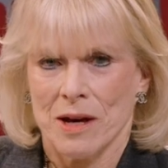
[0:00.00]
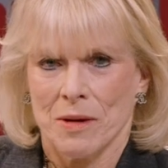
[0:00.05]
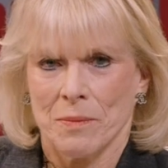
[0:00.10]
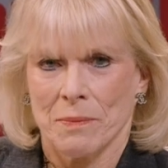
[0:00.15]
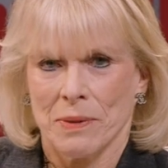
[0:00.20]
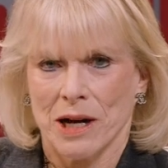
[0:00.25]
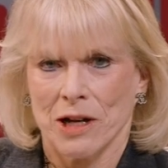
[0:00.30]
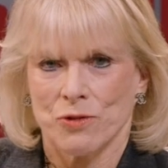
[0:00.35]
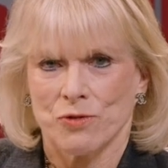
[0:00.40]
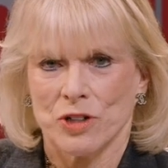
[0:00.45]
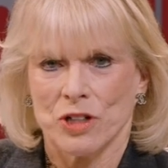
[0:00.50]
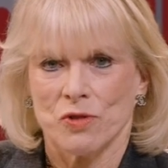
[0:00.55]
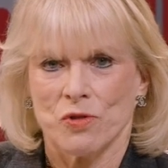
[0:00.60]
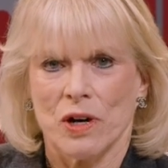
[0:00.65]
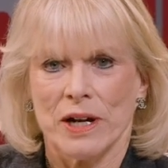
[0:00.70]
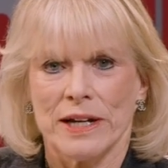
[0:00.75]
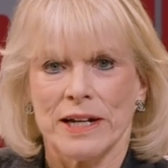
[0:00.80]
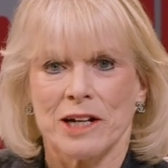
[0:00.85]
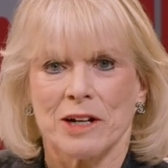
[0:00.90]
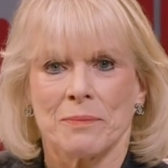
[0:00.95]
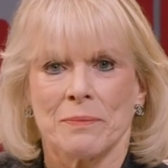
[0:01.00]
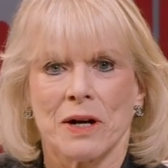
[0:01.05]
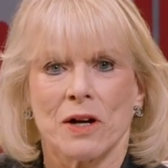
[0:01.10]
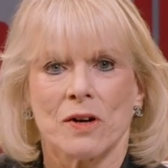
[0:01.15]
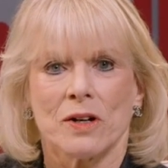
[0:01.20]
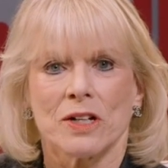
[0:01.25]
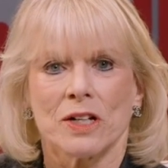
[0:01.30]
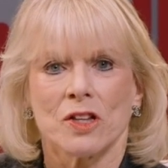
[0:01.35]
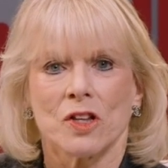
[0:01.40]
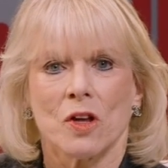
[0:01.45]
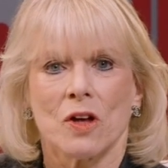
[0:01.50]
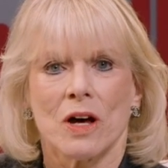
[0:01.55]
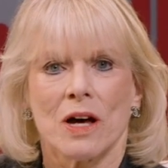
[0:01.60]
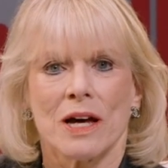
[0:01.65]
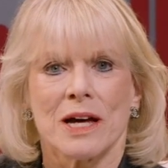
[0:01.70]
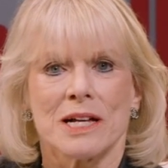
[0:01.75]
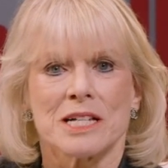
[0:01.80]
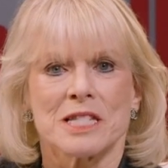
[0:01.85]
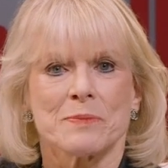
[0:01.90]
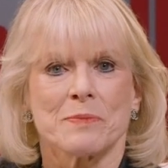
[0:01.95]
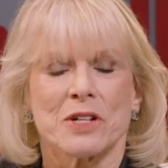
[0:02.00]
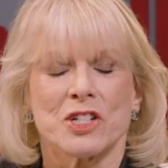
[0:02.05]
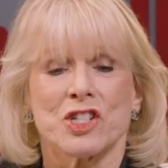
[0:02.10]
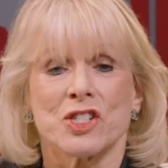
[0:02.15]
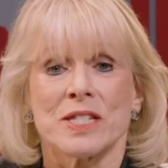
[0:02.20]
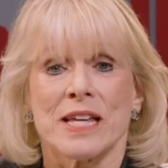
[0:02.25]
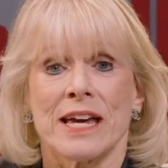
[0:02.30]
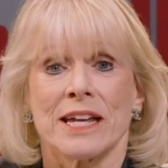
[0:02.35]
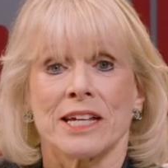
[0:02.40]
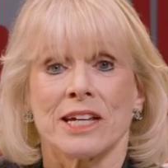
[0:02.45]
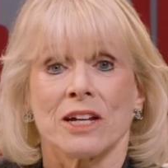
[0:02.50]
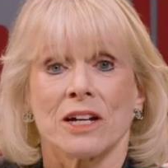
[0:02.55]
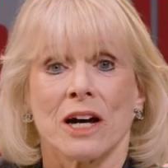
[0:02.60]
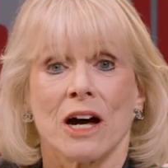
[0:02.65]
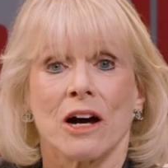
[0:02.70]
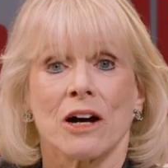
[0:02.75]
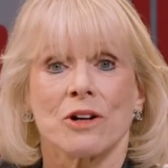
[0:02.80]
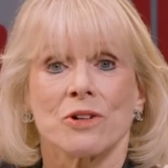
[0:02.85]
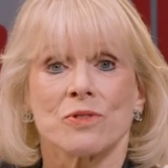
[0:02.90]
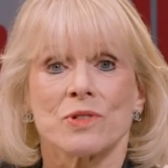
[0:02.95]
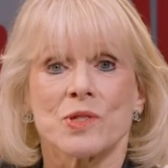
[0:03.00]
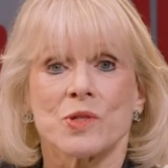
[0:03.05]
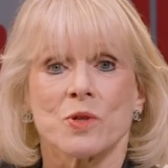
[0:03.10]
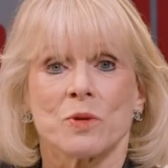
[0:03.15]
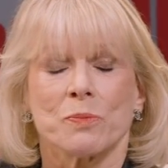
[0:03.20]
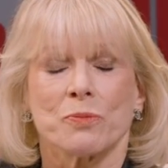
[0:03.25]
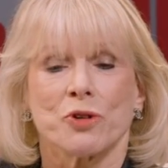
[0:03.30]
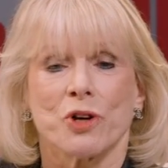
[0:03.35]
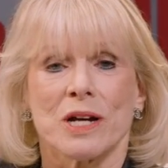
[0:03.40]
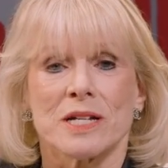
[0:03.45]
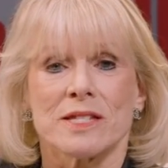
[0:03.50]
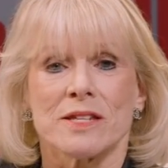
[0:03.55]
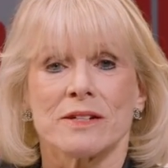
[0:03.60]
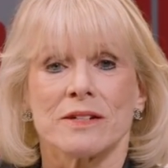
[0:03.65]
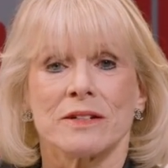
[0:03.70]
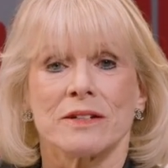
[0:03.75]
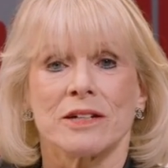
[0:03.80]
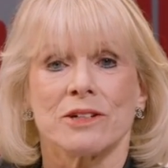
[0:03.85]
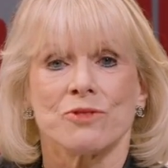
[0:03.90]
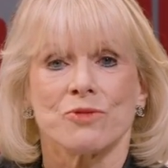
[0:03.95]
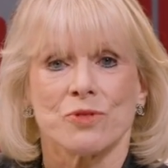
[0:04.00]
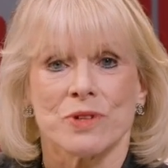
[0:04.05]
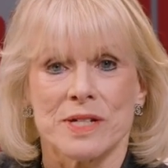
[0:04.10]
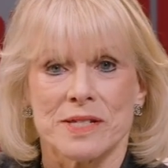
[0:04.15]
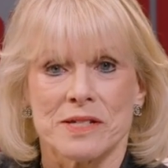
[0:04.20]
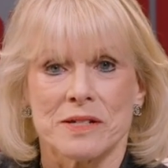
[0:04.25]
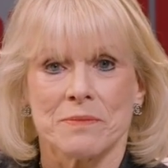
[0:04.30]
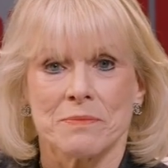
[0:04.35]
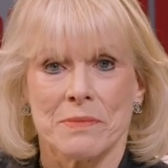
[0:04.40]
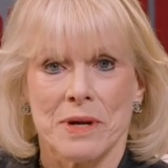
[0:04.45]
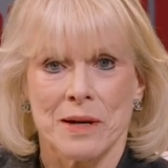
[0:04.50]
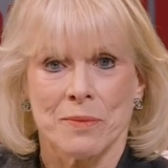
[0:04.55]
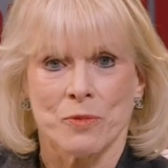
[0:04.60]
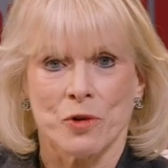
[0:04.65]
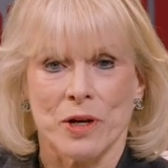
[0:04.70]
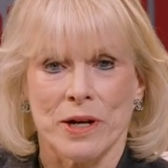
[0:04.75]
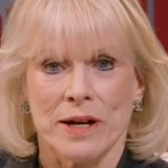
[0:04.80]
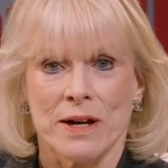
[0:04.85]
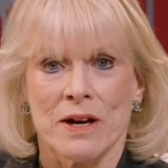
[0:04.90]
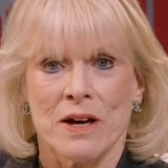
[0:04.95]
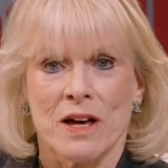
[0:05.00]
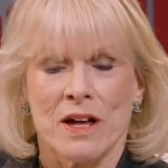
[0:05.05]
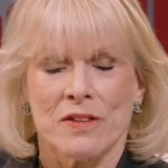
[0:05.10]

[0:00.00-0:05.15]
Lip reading: By rewriting American law as much as any Congress or president in recent memory,